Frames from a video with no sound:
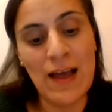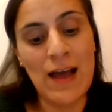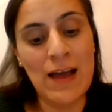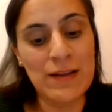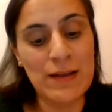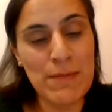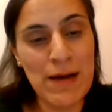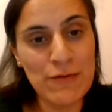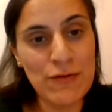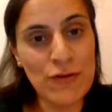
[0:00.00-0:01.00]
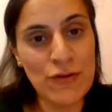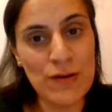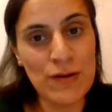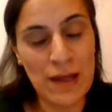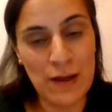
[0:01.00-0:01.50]
and the amount of
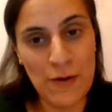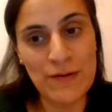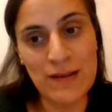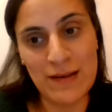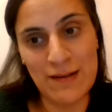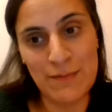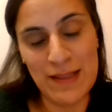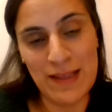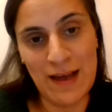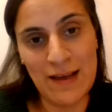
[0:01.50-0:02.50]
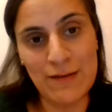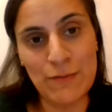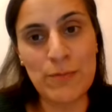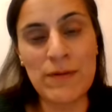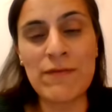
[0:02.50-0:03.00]
sugar that goes in these mitais
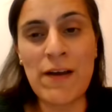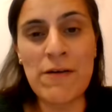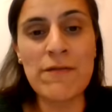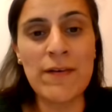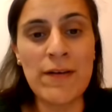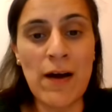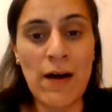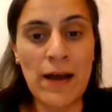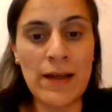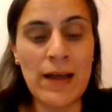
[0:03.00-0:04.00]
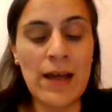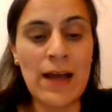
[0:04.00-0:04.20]
will be very, very high,